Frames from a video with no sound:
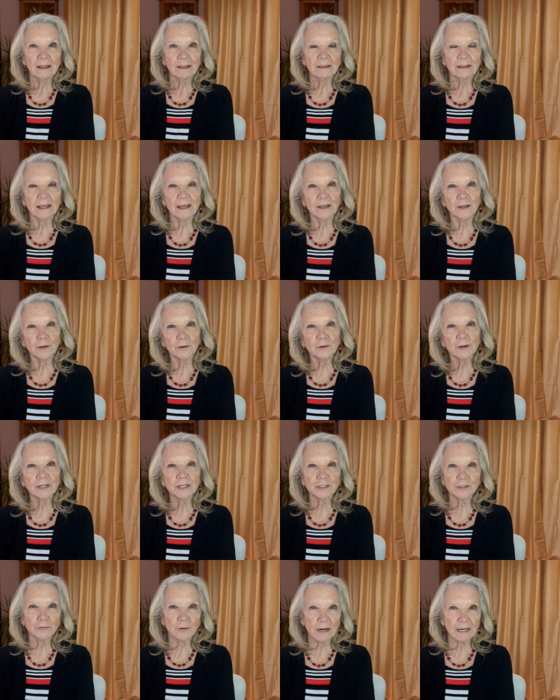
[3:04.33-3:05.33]
that you
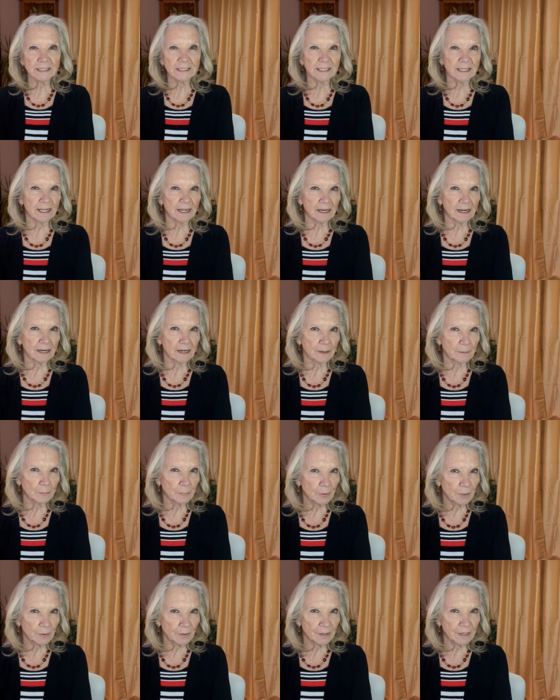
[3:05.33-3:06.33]
can trust that an
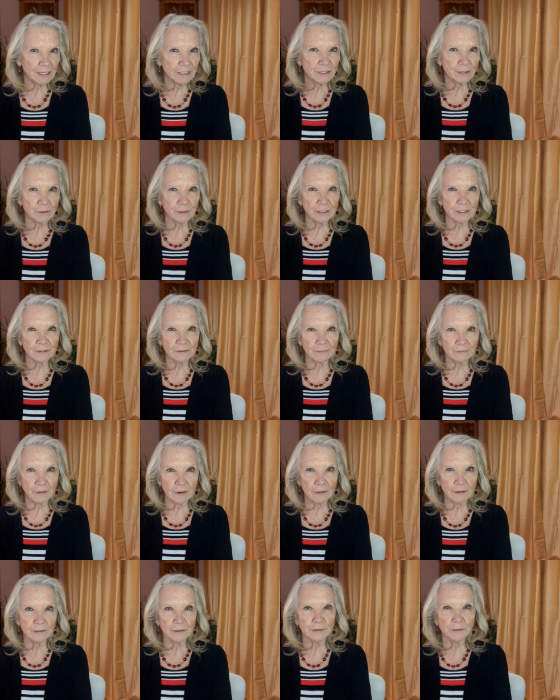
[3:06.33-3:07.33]
employee is going to
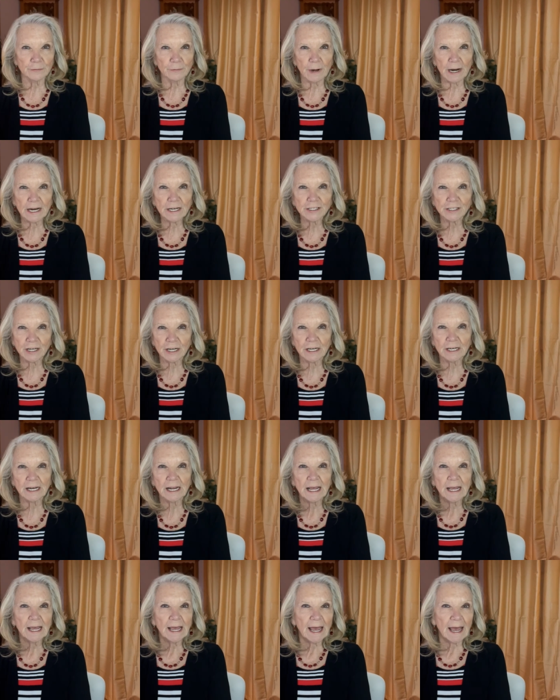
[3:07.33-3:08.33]
follow direction
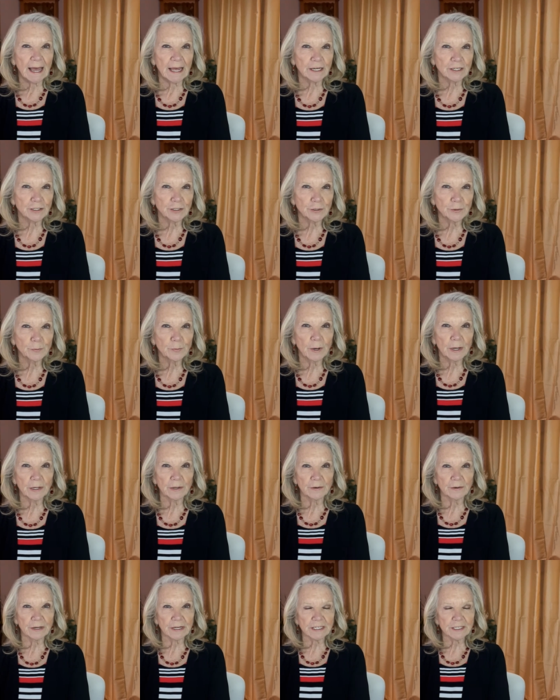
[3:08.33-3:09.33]
and do what
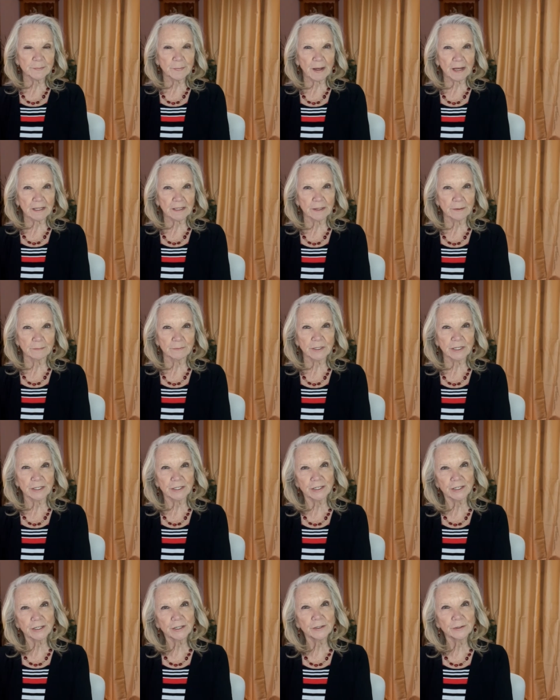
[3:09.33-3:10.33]
you expect them to
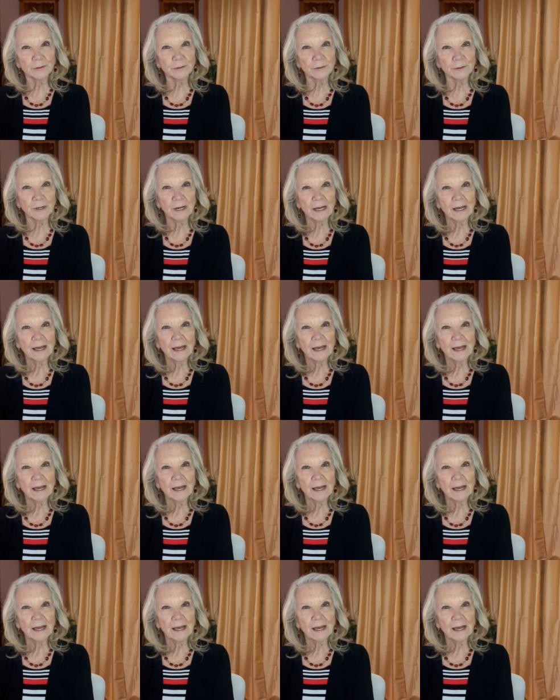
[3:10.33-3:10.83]
do